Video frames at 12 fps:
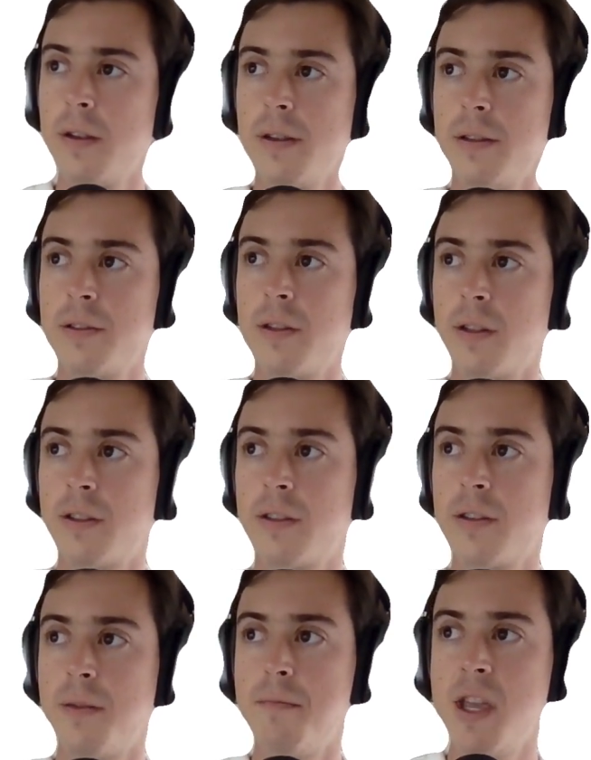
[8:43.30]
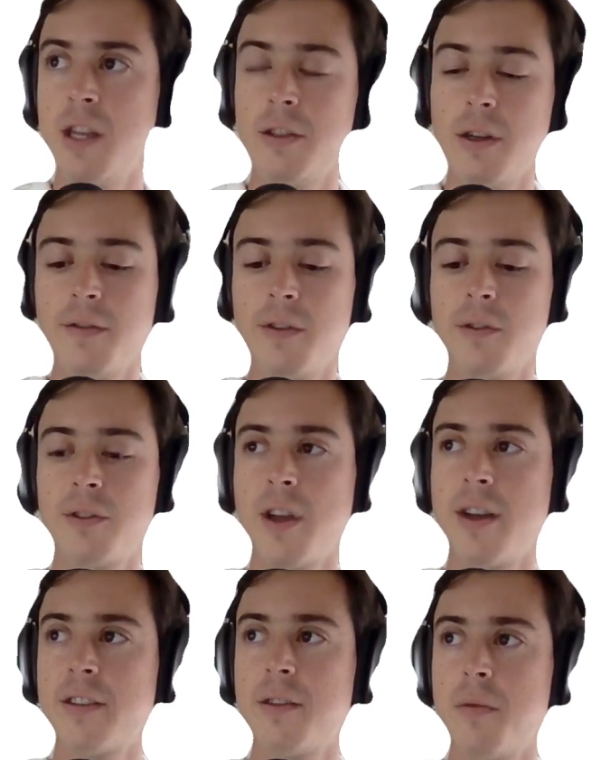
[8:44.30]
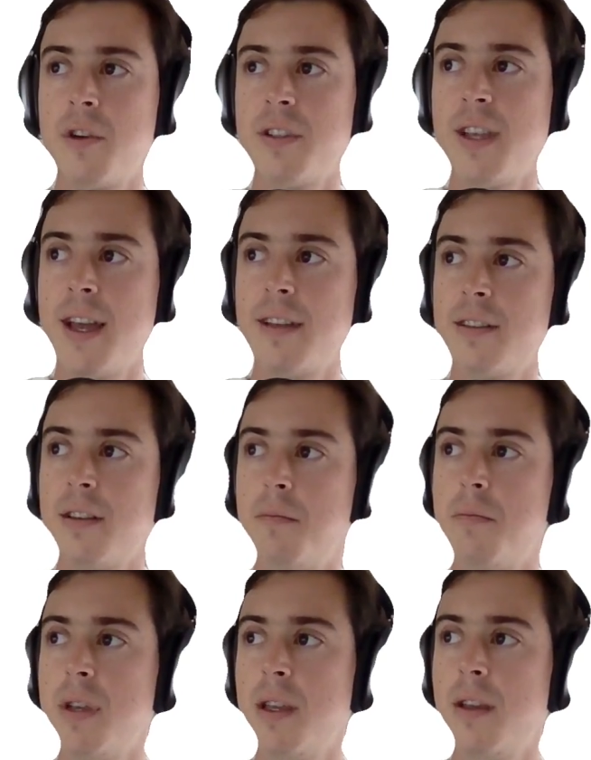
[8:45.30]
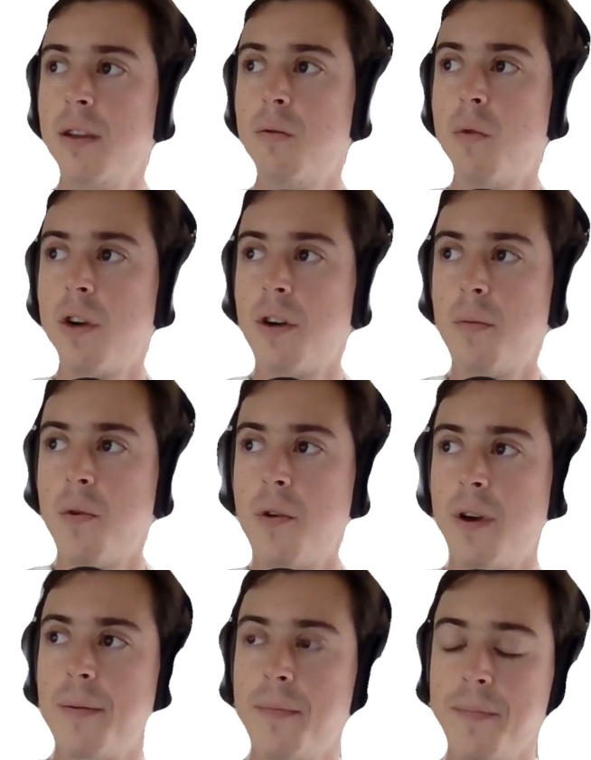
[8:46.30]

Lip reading: So the summation of those customers has to be 1 or more.